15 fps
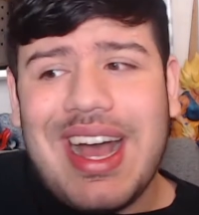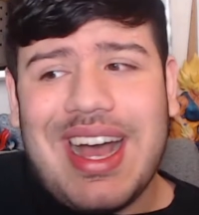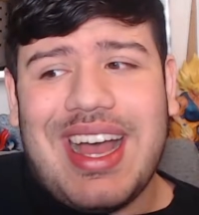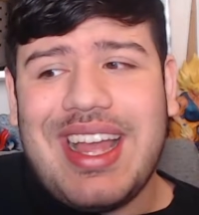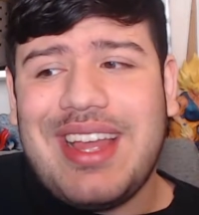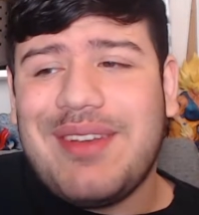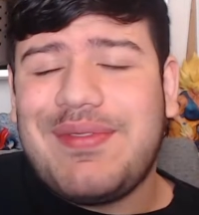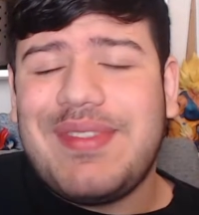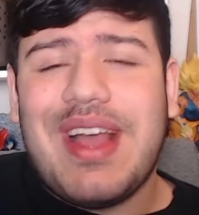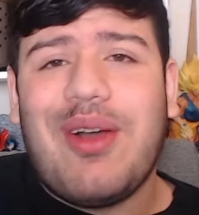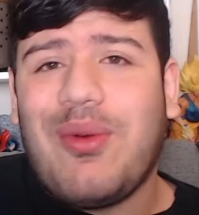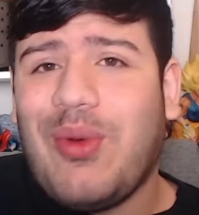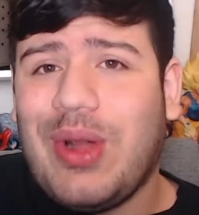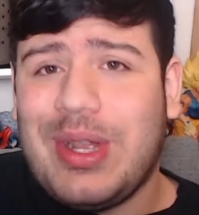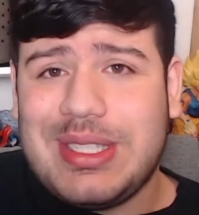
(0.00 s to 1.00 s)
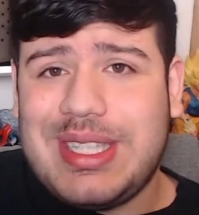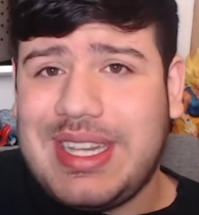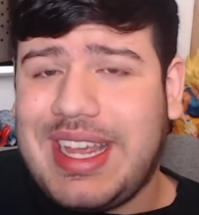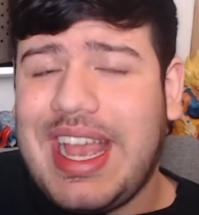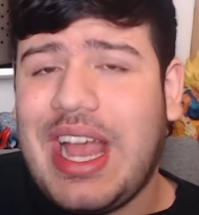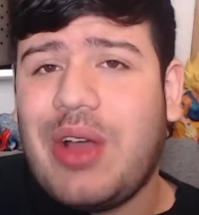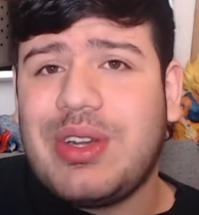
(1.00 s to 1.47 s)
I have not once
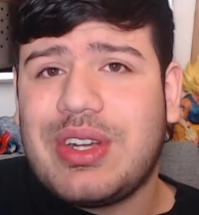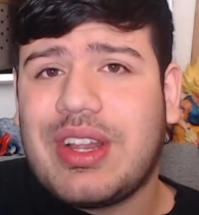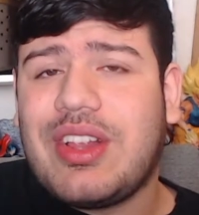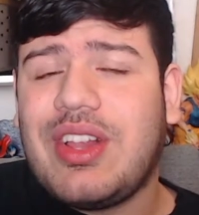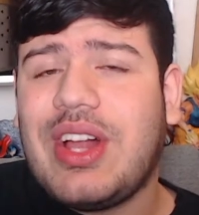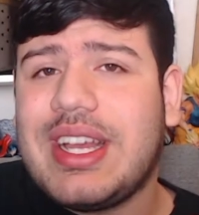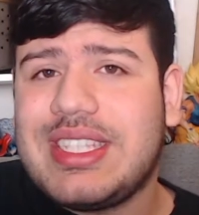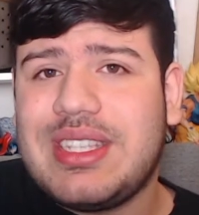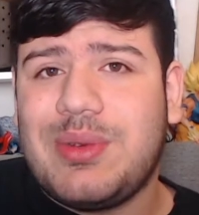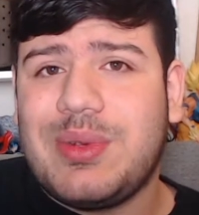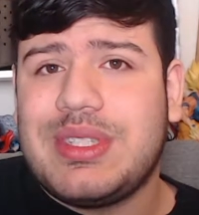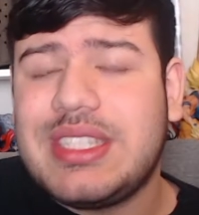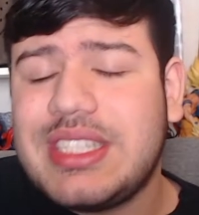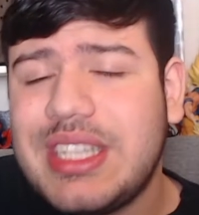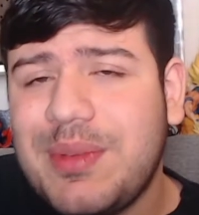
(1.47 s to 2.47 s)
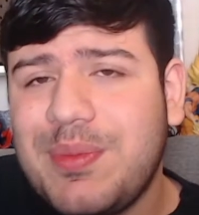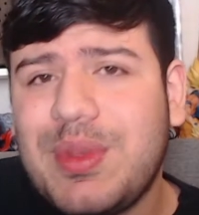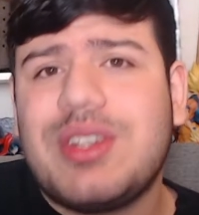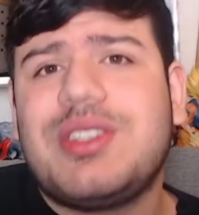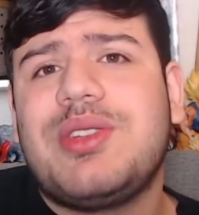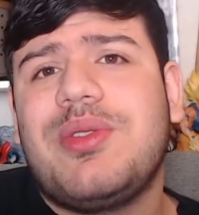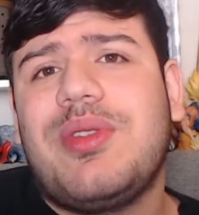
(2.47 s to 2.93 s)
encountered a class that was
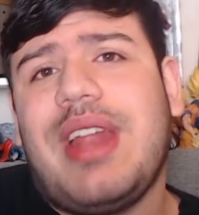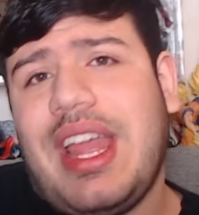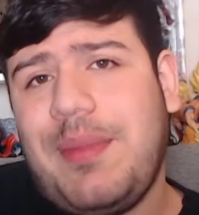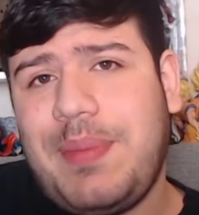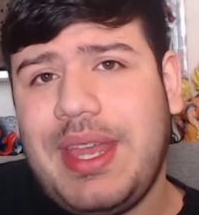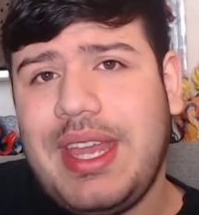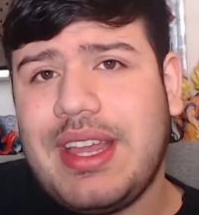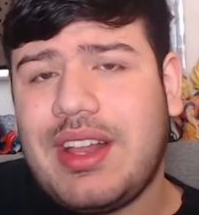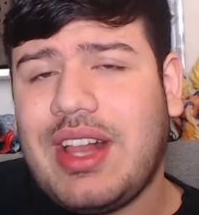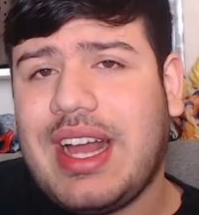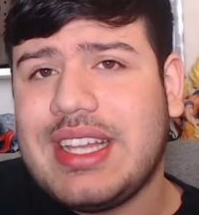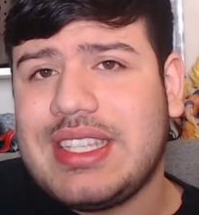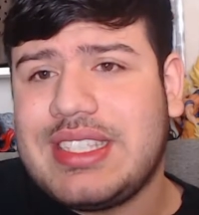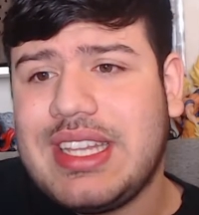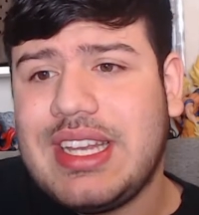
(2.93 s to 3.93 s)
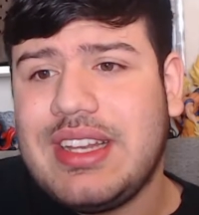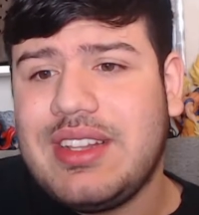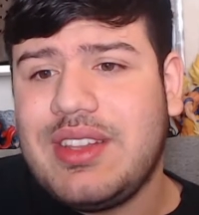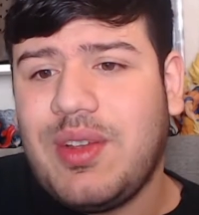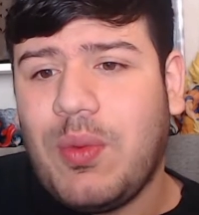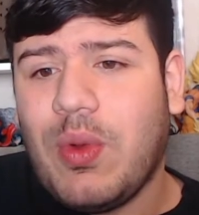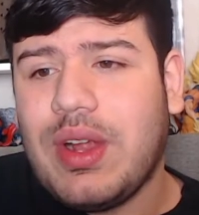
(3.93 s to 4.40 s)
similar to an AP class
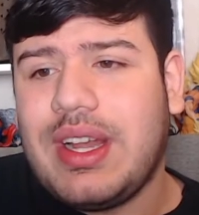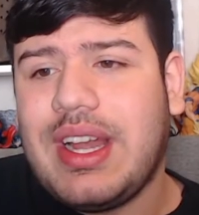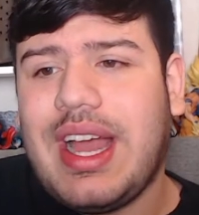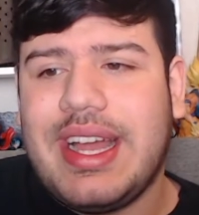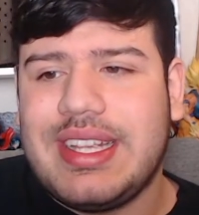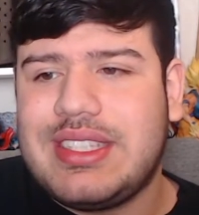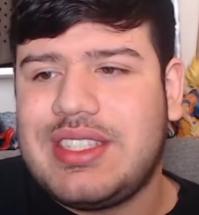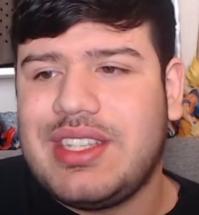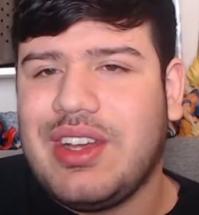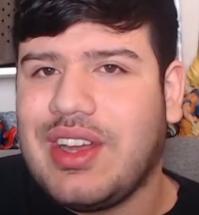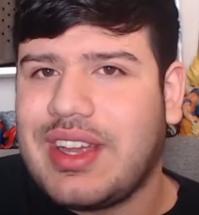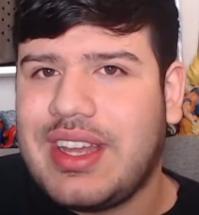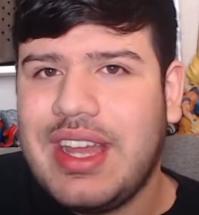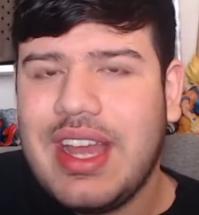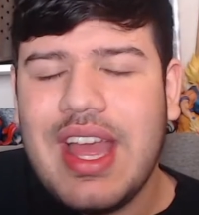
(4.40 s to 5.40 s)
that the one I took